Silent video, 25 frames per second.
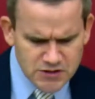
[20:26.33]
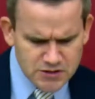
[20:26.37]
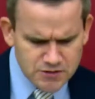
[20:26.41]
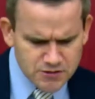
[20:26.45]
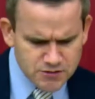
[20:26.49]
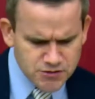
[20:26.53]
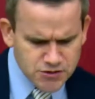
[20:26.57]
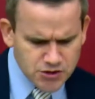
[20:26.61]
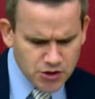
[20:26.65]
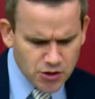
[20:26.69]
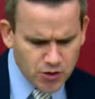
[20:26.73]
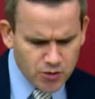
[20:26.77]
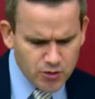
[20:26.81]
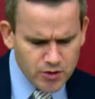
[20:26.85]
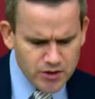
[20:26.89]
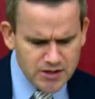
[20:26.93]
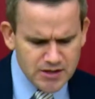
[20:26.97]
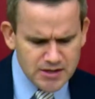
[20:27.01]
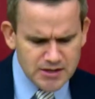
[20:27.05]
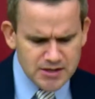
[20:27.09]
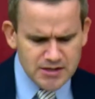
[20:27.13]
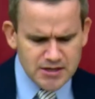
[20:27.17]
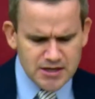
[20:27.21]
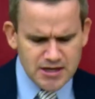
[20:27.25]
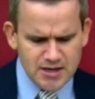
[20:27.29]
So
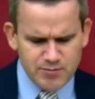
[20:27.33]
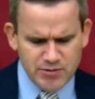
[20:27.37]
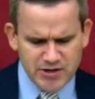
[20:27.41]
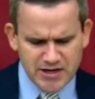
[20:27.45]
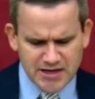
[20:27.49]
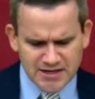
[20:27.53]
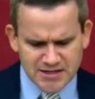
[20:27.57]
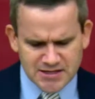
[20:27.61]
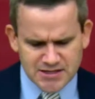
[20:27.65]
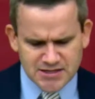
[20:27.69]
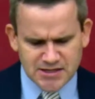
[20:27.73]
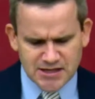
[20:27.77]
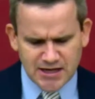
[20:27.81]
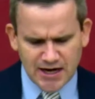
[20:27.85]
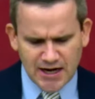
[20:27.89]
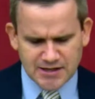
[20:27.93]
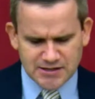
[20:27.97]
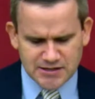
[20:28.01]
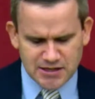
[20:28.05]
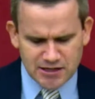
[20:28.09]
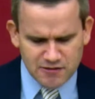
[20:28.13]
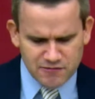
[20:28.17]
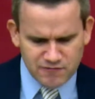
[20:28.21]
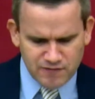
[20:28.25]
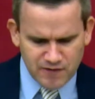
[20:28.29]
he begins to
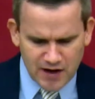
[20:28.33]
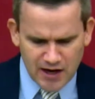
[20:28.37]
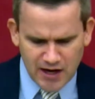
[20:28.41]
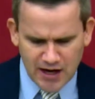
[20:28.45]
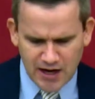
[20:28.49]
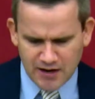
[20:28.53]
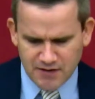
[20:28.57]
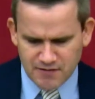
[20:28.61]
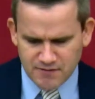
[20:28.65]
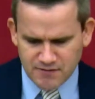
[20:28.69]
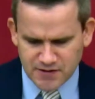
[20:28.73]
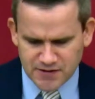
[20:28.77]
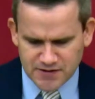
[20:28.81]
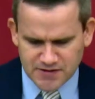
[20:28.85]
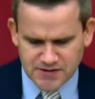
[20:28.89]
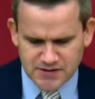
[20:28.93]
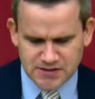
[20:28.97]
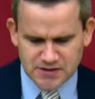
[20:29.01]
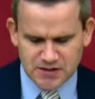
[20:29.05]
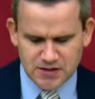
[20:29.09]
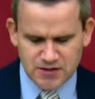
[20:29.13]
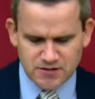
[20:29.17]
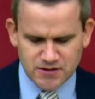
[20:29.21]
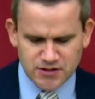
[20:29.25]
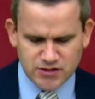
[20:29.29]
identify
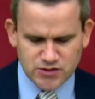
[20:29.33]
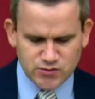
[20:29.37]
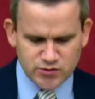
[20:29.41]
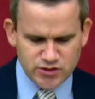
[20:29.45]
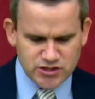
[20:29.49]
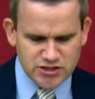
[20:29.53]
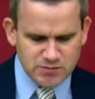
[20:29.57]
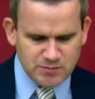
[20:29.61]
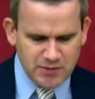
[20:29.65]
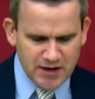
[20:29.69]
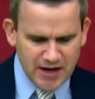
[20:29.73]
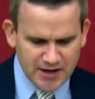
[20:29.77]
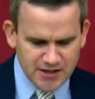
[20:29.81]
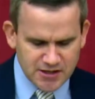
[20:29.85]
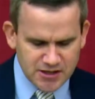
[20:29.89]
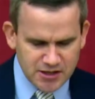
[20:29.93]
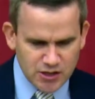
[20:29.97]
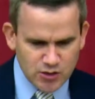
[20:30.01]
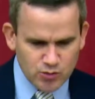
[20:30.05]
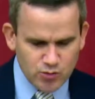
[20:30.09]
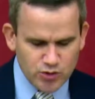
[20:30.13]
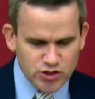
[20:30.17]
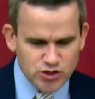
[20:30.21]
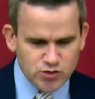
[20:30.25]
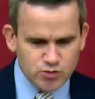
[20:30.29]
this respect
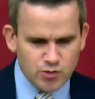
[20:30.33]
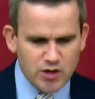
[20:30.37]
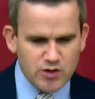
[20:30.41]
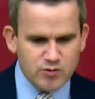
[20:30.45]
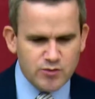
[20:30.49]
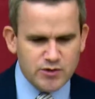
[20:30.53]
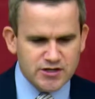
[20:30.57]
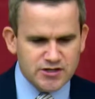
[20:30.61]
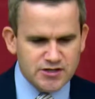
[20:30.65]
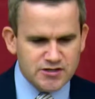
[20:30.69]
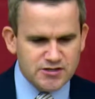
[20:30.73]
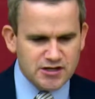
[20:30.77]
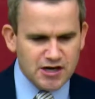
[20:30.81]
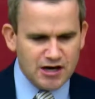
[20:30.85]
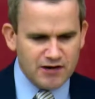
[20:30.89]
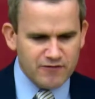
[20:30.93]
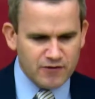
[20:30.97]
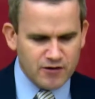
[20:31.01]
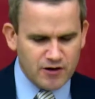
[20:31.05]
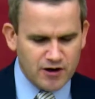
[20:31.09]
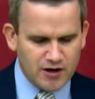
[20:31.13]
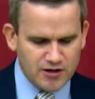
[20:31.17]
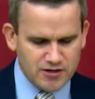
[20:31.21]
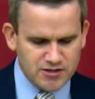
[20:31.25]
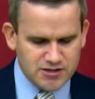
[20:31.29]
in which when we
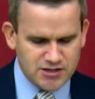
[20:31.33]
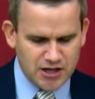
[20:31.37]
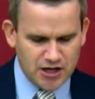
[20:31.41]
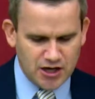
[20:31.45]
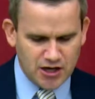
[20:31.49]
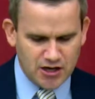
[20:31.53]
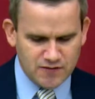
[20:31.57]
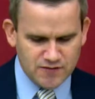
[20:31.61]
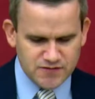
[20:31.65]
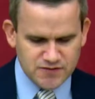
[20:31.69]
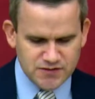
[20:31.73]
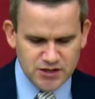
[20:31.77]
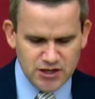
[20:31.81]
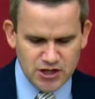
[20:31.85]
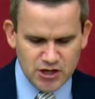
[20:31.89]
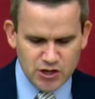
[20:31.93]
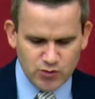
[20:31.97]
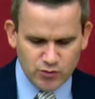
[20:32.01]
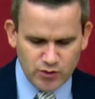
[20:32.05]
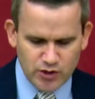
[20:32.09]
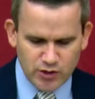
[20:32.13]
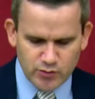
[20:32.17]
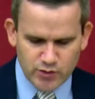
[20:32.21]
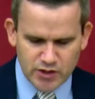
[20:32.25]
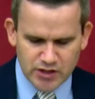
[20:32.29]
discover ourselves,
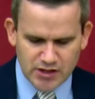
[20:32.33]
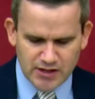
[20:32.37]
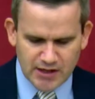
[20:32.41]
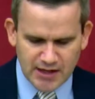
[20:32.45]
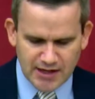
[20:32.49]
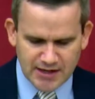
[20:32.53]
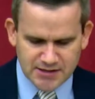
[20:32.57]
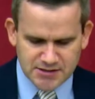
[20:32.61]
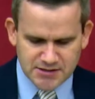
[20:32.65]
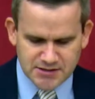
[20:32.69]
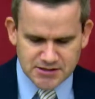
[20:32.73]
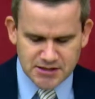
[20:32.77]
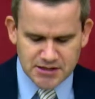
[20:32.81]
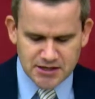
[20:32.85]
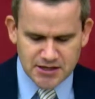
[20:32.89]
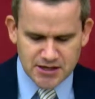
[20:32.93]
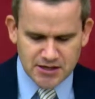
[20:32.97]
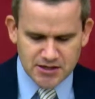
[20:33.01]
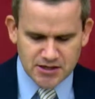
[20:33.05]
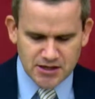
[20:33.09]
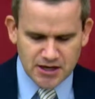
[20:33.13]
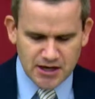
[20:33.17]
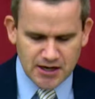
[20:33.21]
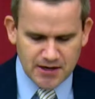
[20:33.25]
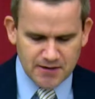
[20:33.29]
we realize
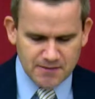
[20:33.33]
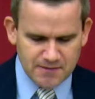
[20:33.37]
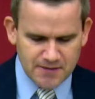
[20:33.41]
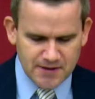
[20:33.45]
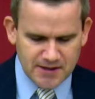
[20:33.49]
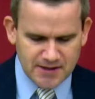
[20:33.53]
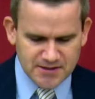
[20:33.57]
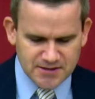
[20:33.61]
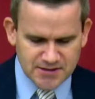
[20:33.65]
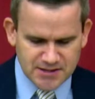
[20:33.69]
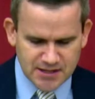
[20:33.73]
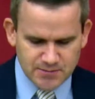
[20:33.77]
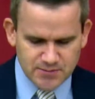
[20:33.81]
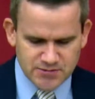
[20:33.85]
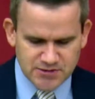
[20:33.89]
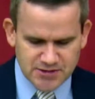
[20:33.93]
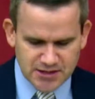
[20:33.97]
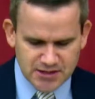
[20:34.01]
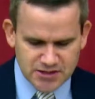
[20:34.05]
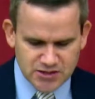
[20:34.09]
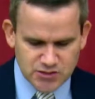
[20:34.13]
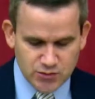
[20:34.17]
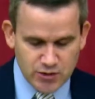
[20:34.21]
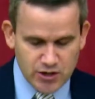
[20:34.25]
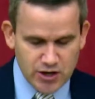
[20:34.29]
that in some
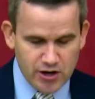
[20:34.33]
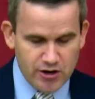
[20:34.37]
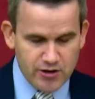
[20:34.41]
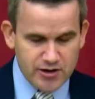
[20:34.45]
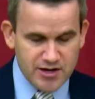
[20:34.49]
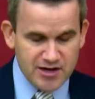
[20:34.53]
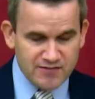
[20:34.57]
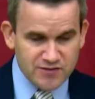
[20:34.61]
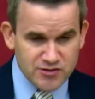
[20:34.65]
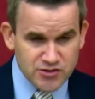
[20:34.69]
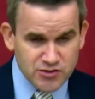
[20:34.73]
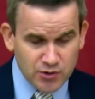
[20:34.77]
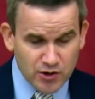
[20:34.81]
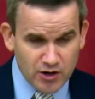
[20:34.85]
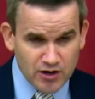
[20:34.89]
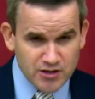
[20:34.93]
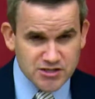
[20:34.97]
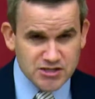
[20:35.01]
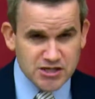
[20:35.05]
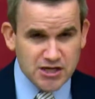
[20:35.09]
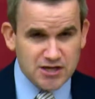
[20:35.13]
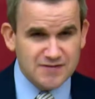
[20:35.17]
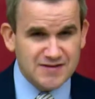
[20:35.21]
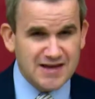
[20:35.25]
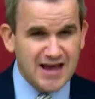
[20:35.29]
sense we are given to
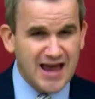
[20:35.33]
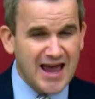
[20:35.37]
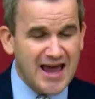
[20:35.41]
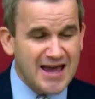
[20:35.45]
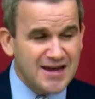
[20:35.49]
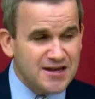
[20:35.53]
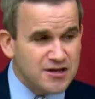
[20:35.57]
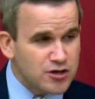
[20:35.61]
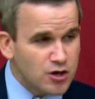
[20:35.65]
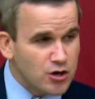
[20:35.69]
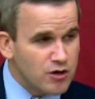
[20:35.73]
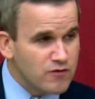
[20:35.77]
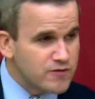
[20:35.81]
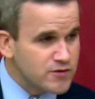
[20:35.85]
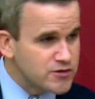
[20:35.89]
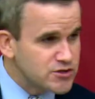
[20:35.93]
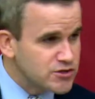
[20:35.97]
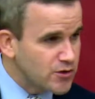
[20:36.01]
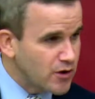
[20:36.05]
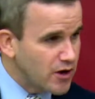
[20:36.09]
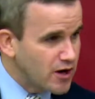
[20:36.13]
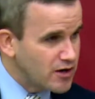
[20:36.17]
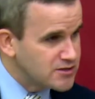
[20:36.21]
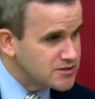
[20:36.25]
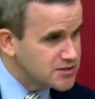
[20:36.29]
ourselves, handed over
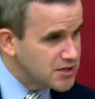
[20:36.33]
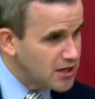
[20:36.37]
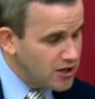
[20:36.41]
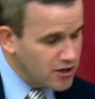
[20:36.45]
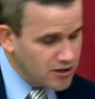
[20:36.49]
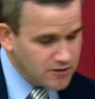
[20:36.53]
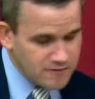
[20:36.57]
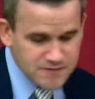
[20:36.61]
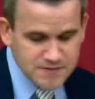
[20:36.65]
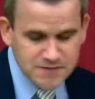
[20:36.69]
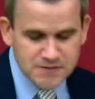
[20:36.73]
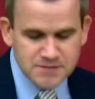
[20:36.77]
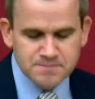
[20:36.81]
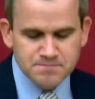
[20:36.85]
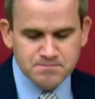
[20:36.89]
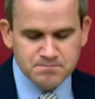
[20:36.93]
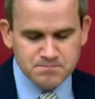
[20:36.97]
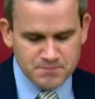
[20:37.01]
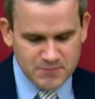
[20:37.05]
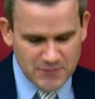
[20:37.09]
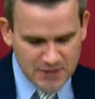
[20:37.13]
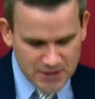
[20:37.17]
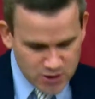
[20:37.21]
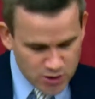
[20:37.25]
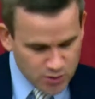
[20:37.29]
to ourselves.
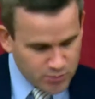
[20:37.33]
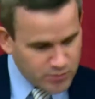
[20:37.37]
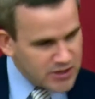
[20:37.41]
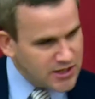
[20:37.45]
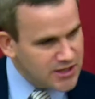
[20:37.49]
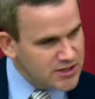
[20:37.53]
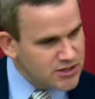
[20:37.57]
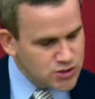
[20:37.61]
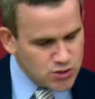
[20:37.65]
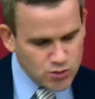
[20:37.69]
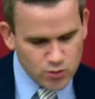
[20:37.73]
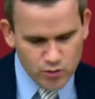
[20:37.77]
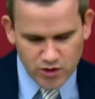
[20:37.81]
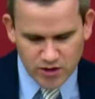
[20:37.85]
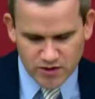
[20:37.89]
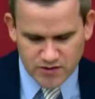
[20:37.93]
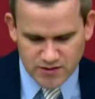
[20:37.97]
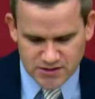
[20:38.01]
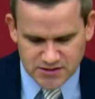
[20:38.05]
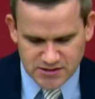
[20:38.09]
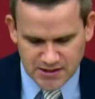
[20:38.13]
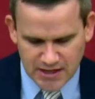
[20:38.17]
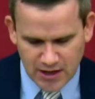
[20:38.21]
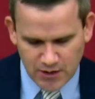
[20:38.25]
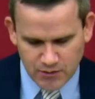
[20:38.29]
And he'll begin to work
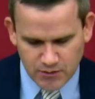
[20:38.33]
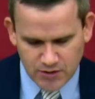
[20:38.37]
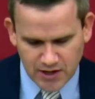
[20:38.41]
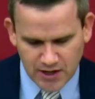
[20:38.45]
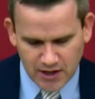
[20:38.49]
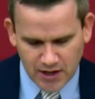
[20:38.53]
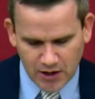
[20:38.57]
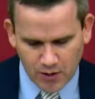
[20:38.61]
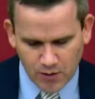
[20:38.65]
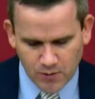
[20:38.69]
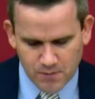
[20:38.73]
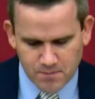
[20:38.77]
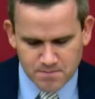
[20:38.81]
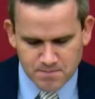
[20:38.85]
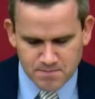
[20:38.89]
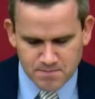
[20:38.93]
this out now